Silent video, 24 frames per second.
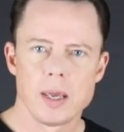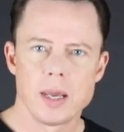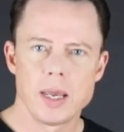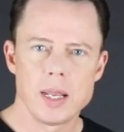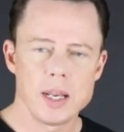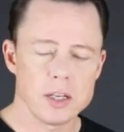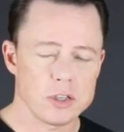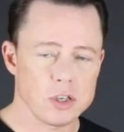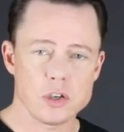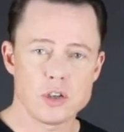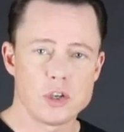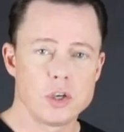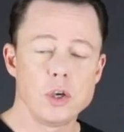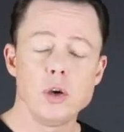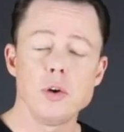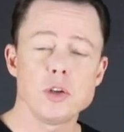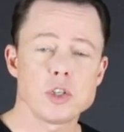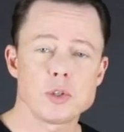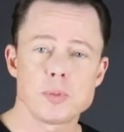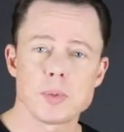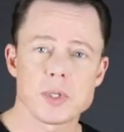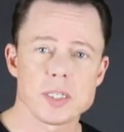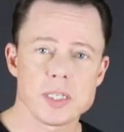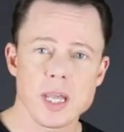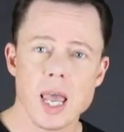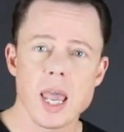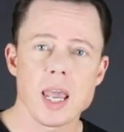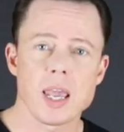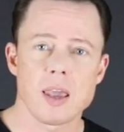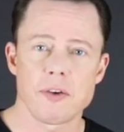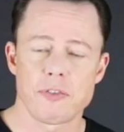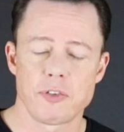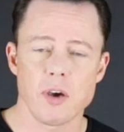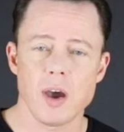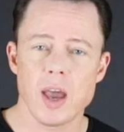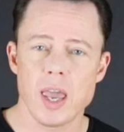It is a huge
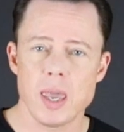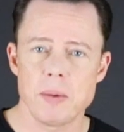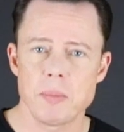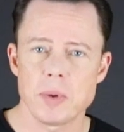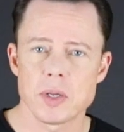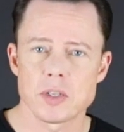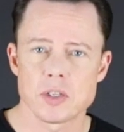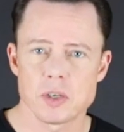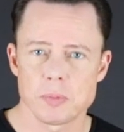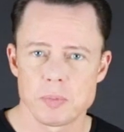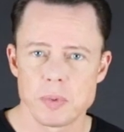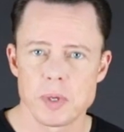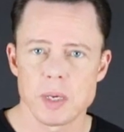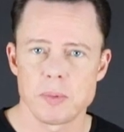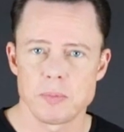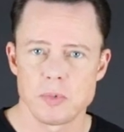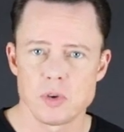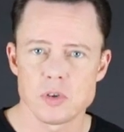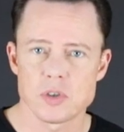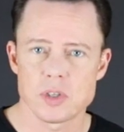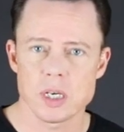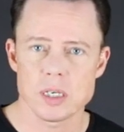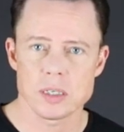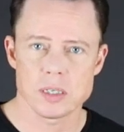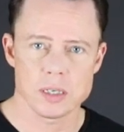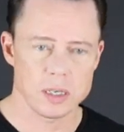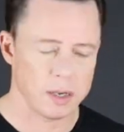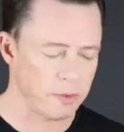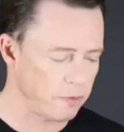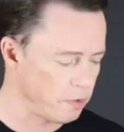mistake if you're aiming to be a musician,